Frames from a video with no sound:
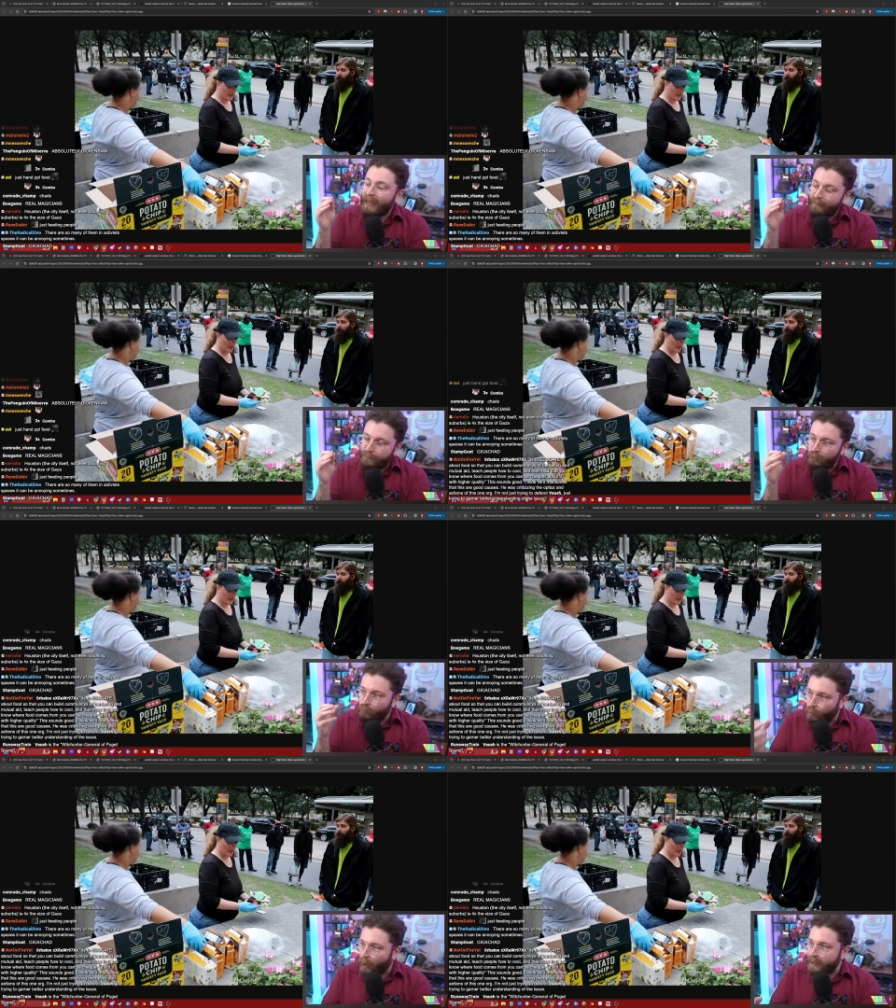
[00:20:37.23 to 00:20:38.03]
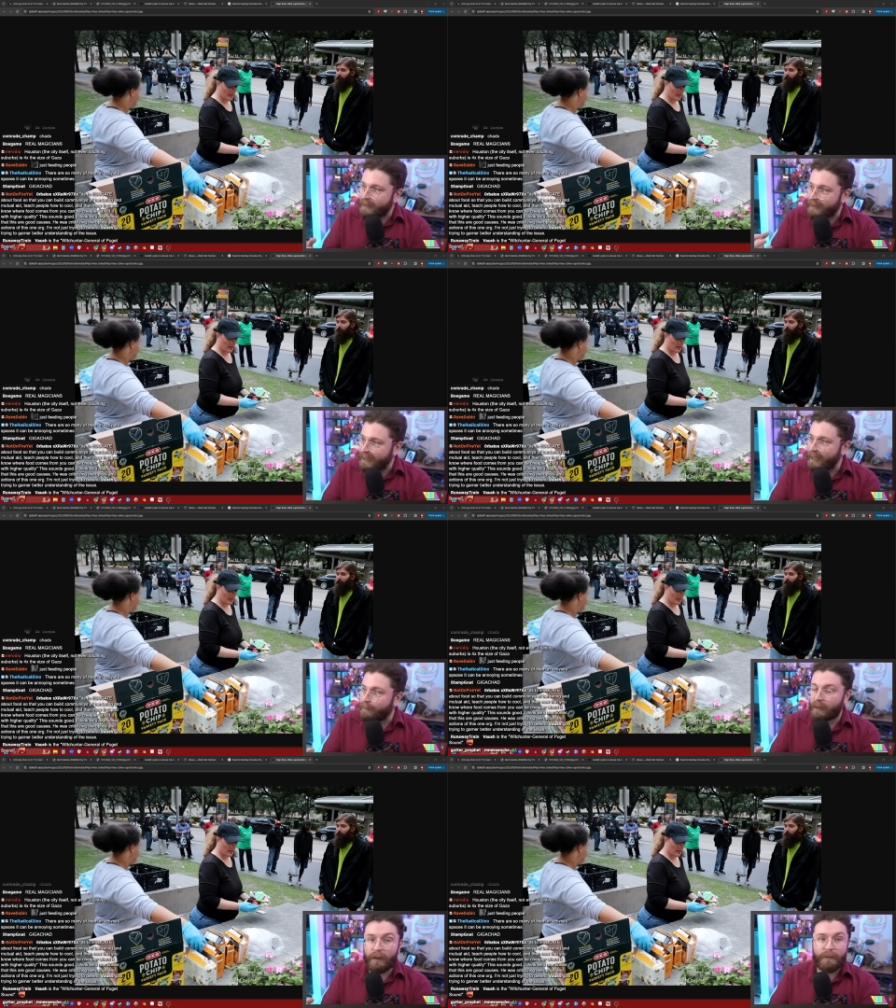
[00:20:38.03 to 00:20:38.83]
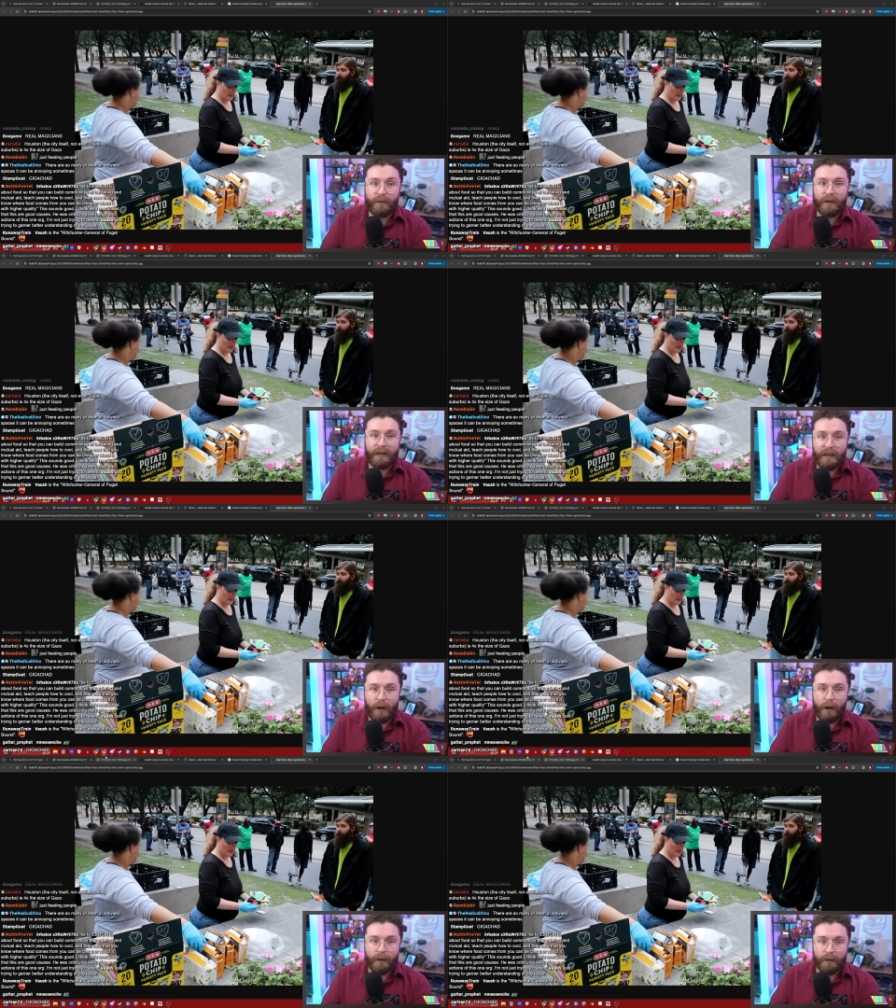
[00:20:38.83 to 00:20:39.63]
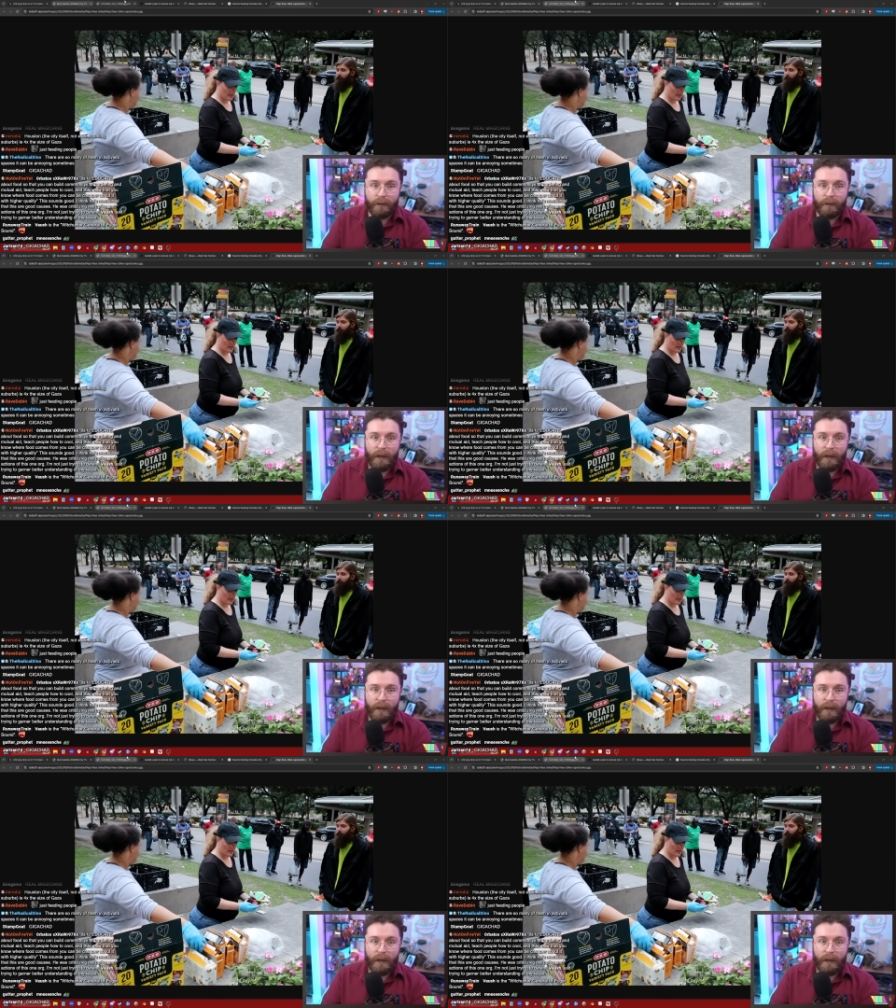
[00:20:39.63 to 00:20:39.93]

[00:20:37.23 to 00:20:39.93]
If you want to keep a community garden,